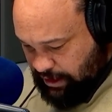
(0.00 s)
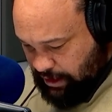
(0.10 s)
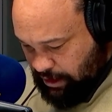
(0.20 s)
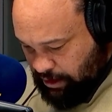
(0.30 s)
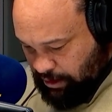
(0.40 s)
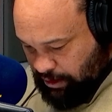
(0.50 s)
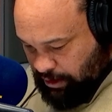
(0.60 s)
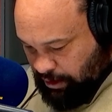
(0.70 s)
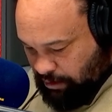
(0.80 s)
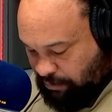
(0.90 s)

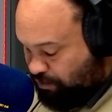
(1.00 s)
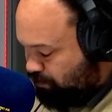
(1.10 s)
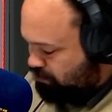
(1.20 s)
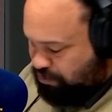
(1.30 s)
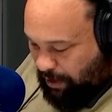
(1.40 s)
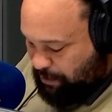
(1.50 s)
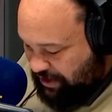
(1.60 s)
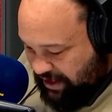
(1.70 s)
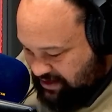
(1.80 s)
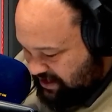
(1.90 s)
One would
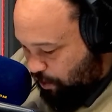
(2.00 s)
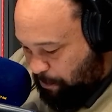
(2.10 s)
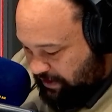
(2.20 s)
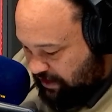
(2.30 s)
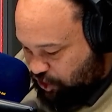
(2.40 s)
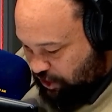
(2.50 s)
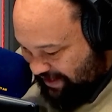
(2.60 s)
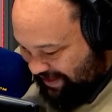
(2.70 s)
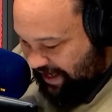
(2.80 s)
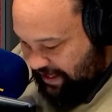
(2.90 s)
think it's an open and
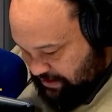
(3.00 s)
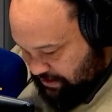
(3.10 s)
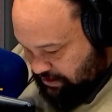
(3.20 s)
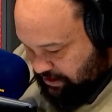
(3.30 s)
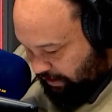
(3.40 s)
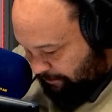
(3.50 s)
shut case.